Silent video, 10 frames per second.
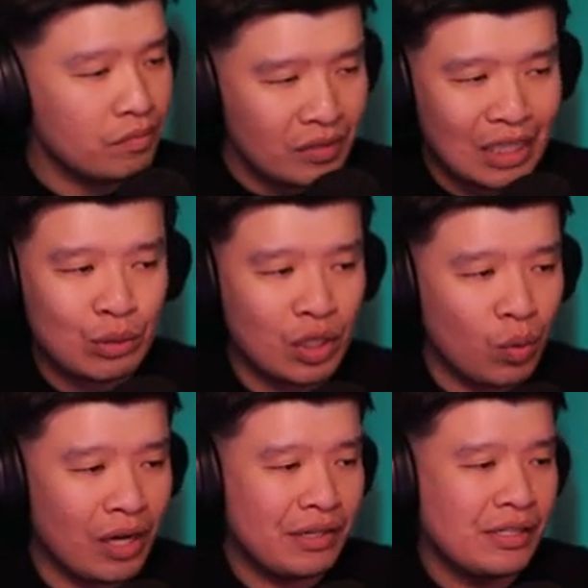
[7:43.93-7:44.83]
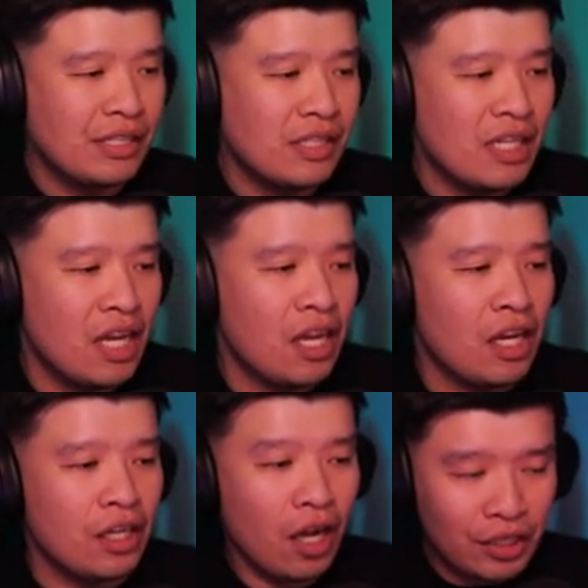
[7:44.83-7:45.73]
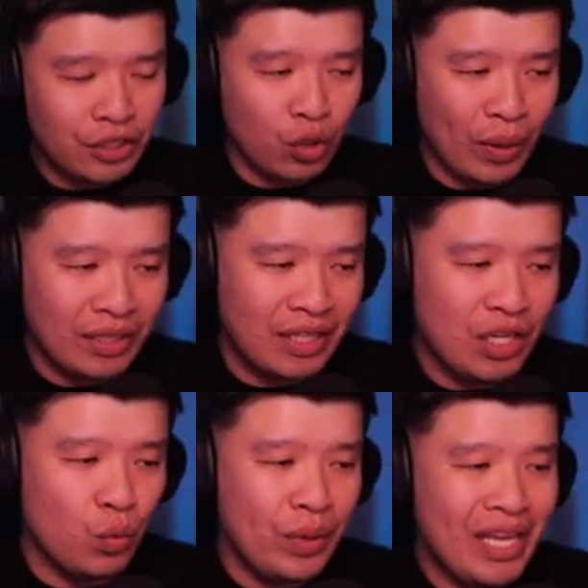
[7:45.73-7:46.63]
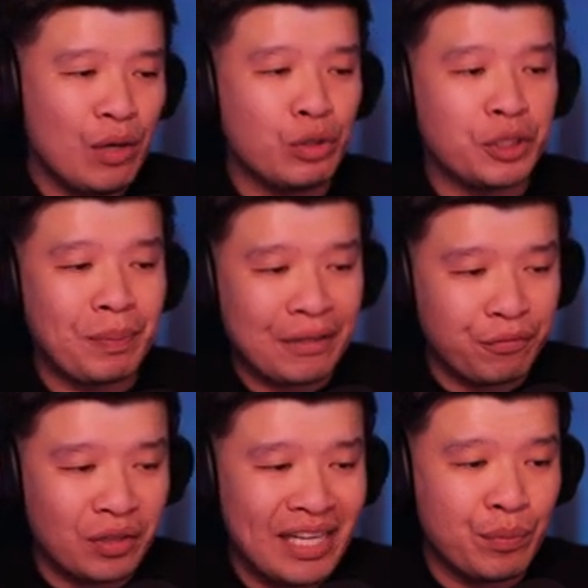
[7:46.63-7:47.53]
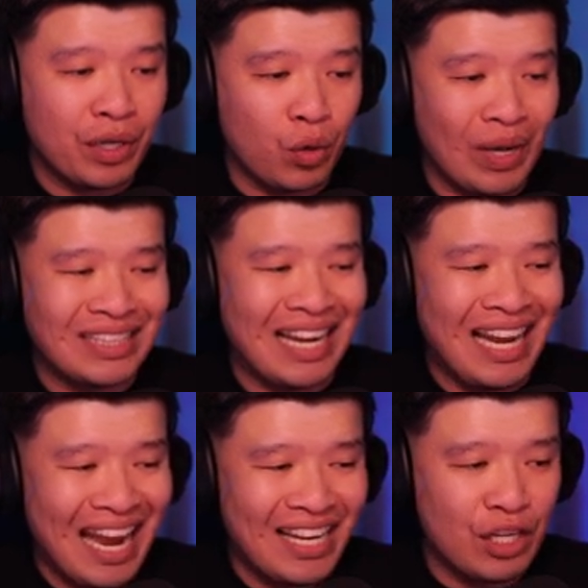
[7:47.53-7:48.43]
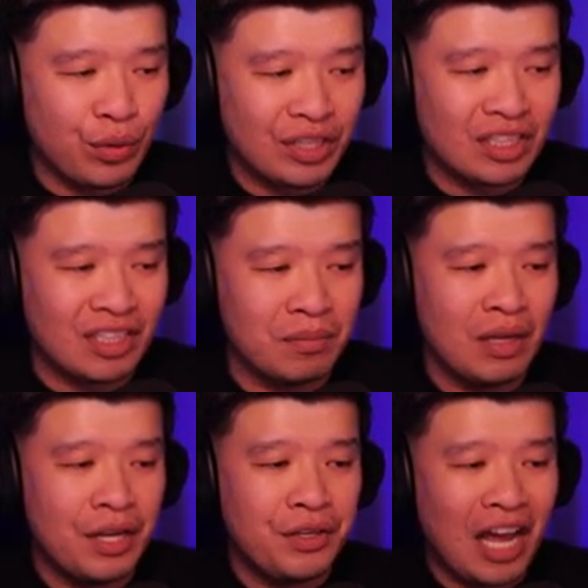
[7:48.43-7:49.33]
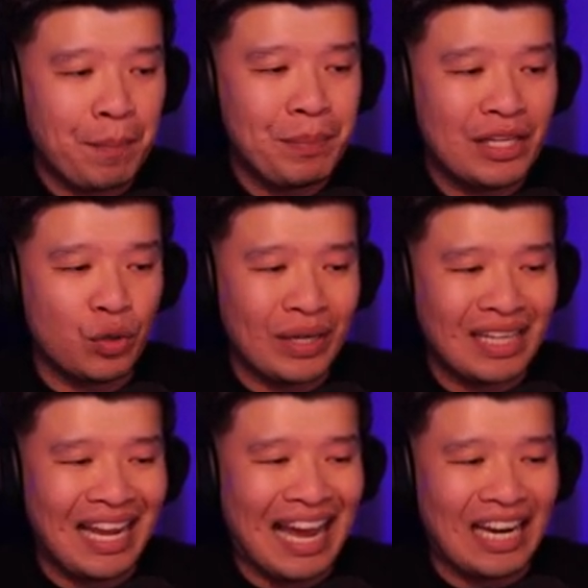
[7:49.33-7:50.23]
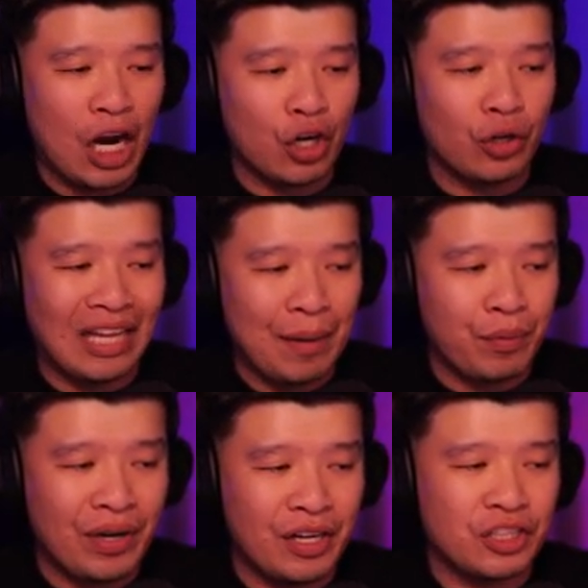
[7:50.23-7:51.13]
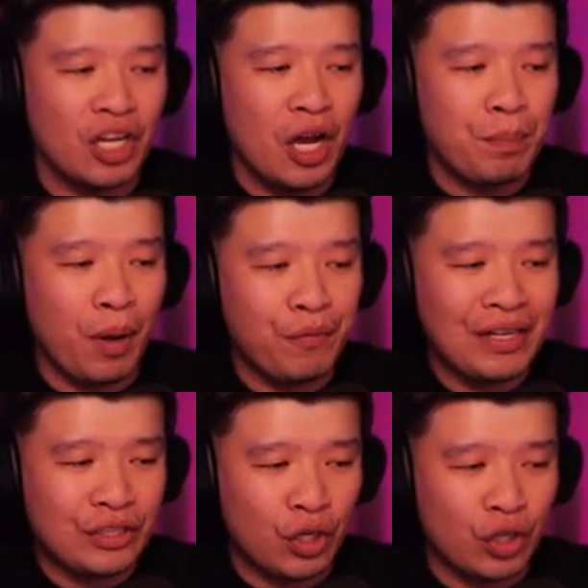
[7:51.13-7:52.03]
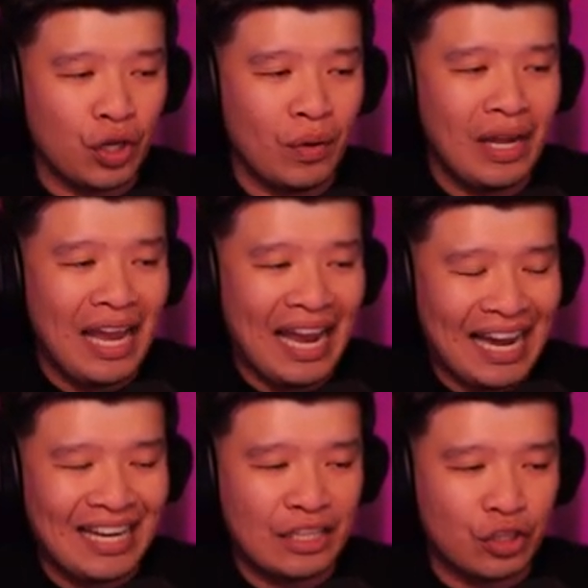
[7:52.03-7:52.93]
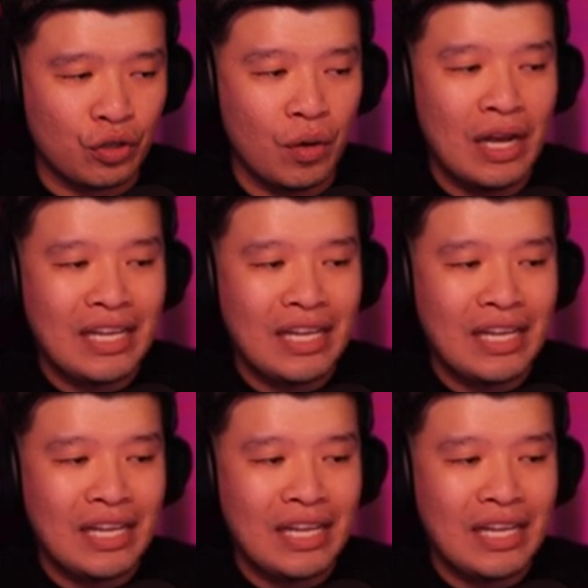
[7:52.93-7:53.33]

That's what they want. Consequently, we respectfully request that any criticism not be directed at our collaborators, both internal and external.